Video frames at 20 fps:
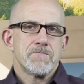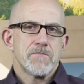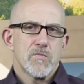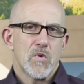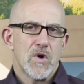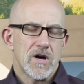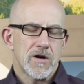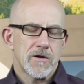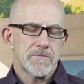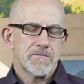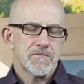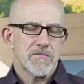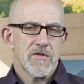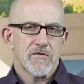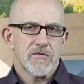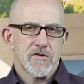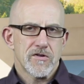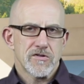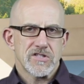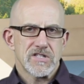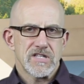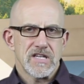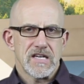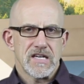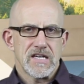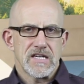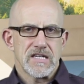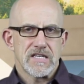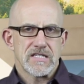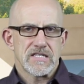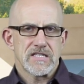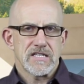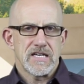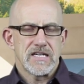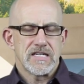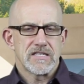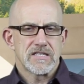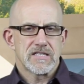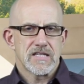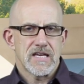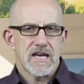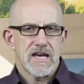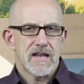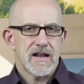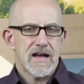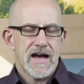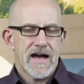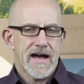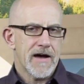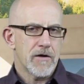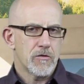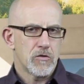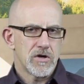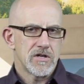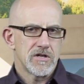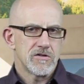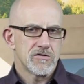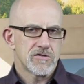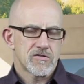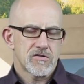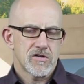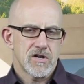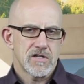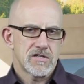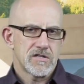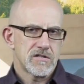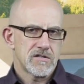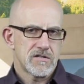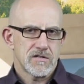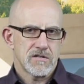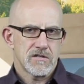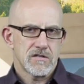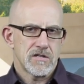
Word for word: Well, the first thing is that I wouldn't use crutches.